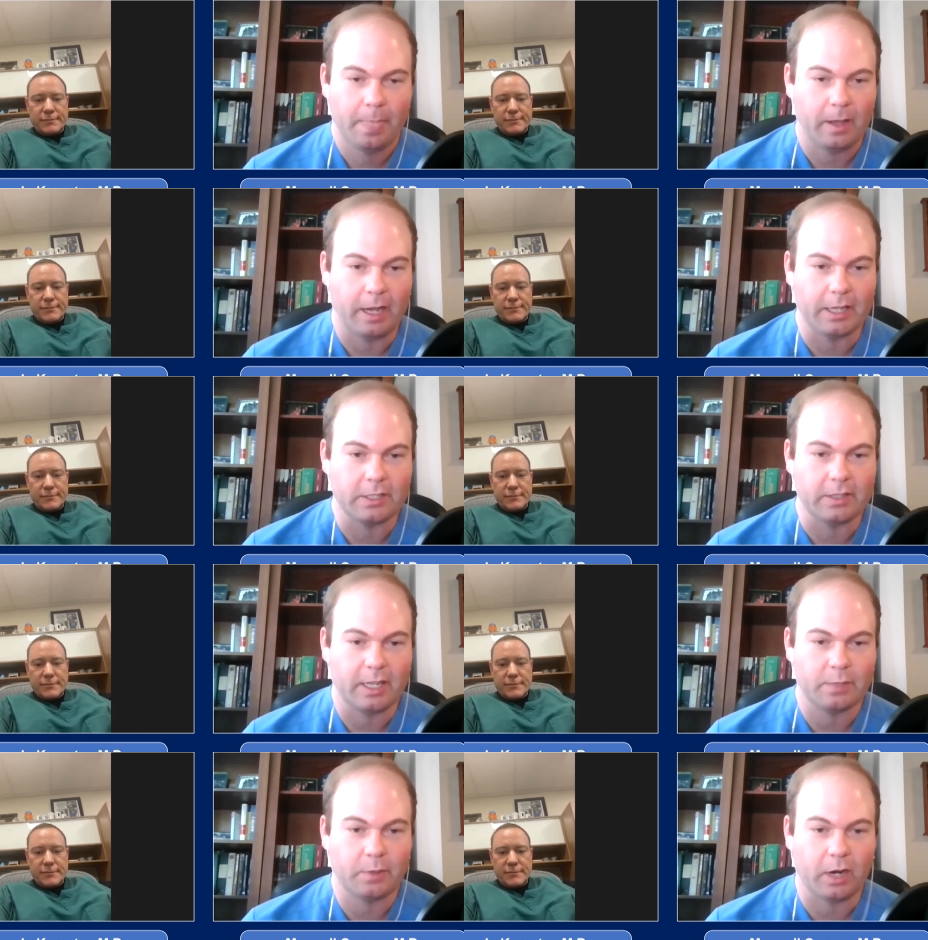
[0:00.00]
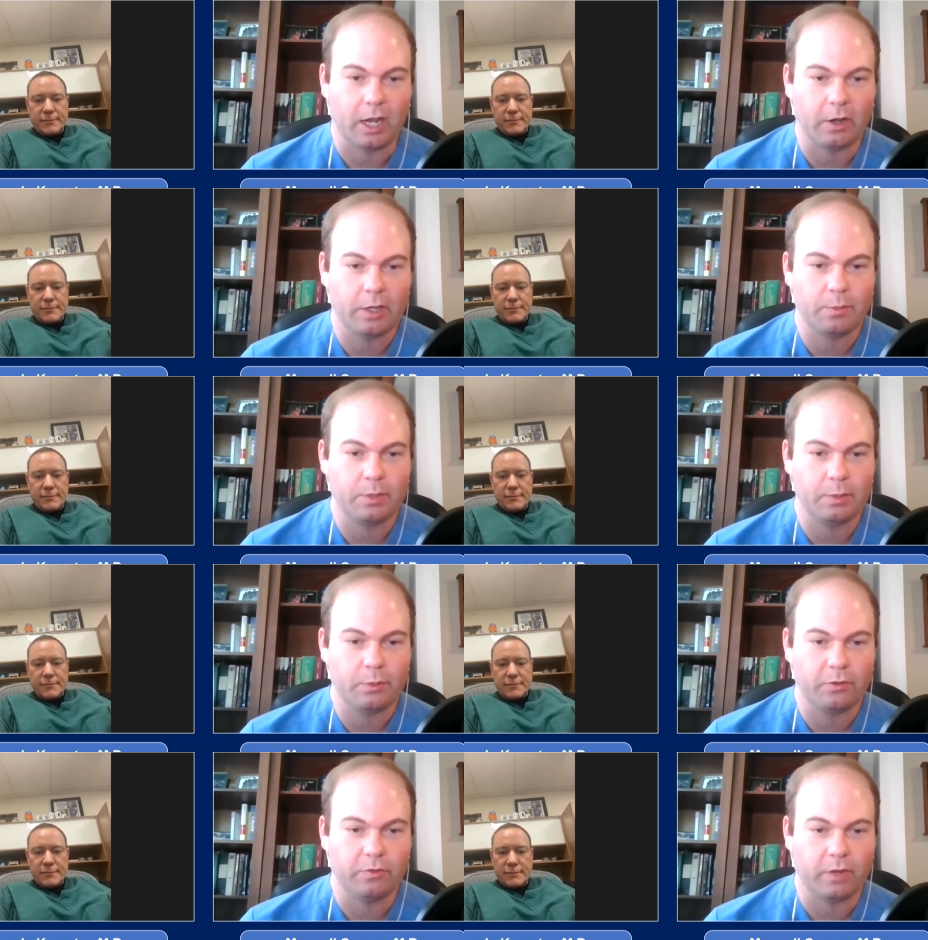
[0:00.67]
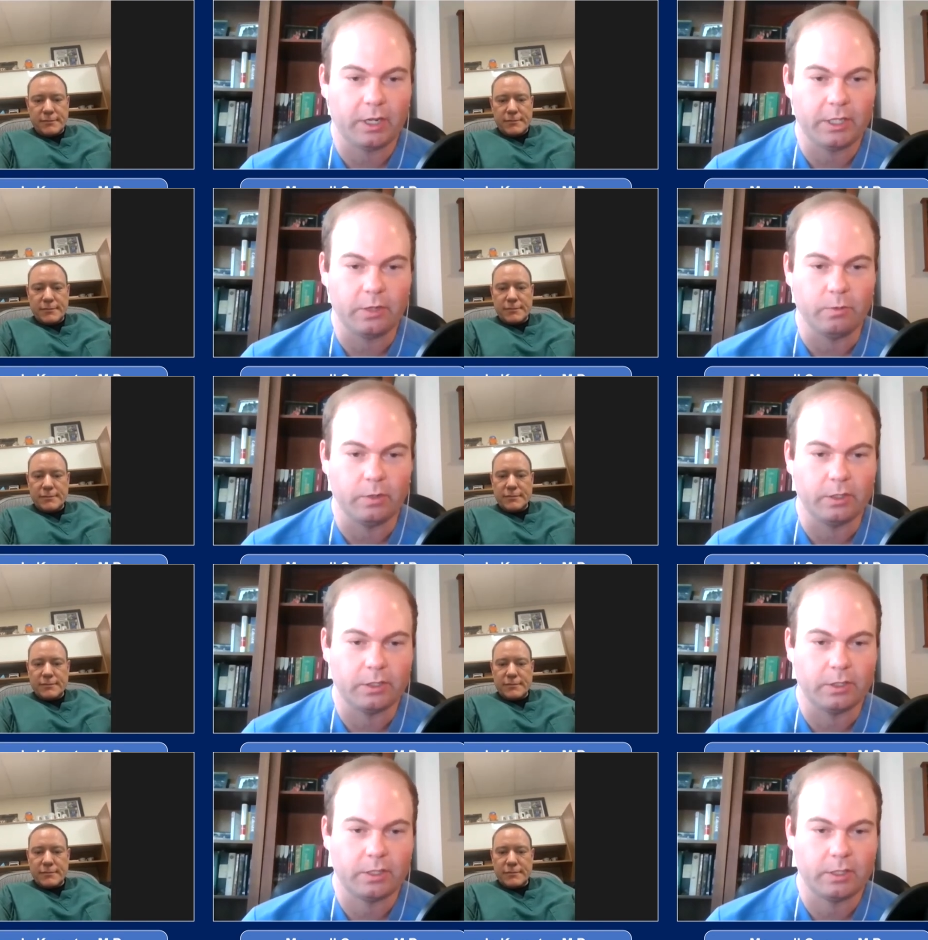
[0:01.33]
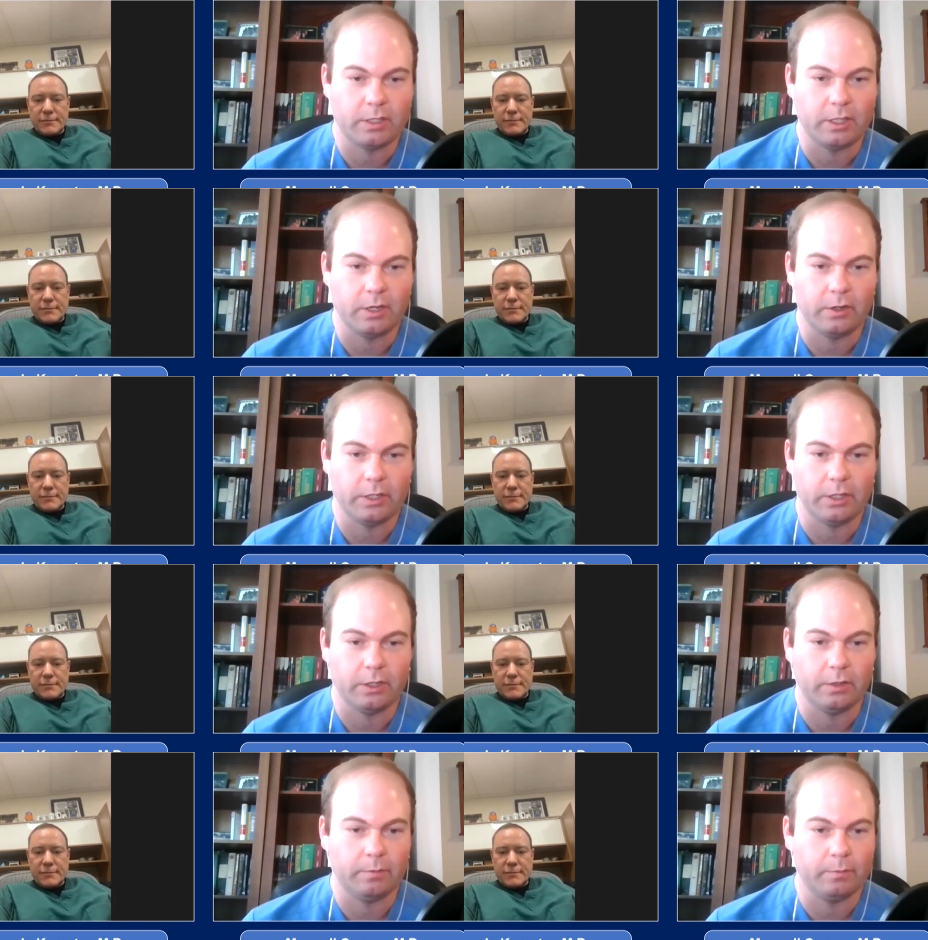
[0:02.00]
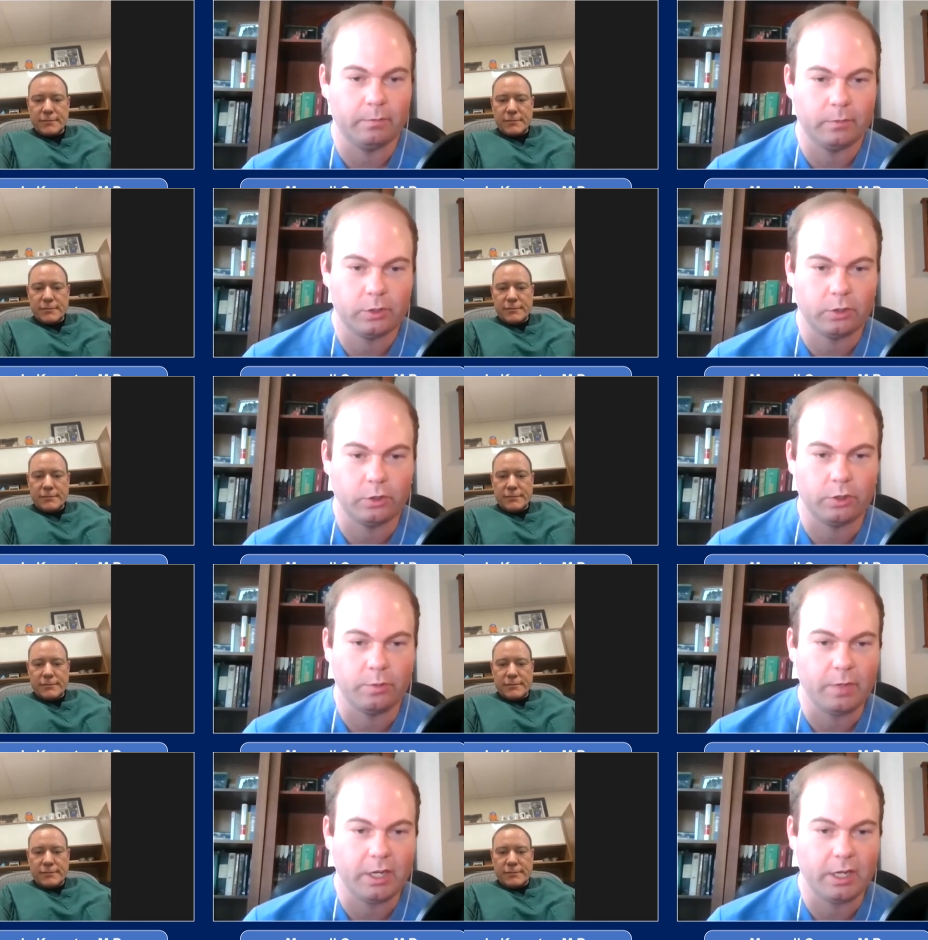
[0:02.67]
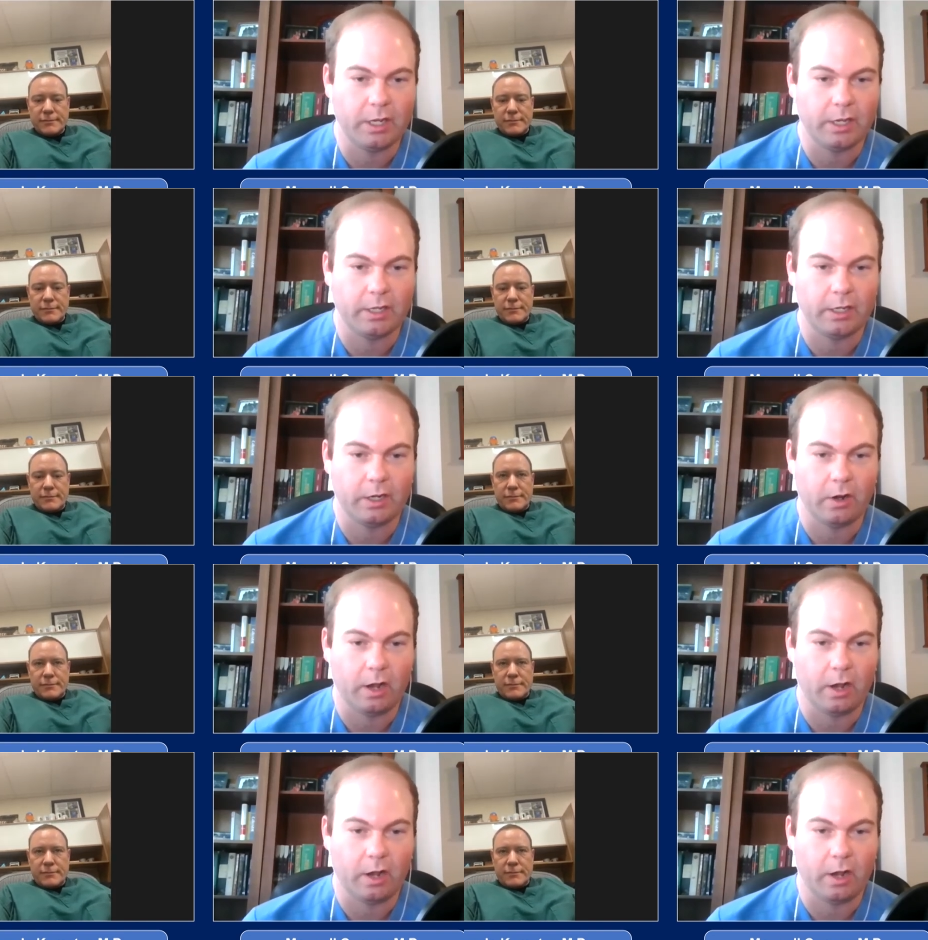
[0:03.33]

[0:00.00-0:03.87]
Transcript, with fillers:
Speaker 1: I guess last part, how can people find you? What's, you know, your social media, you know,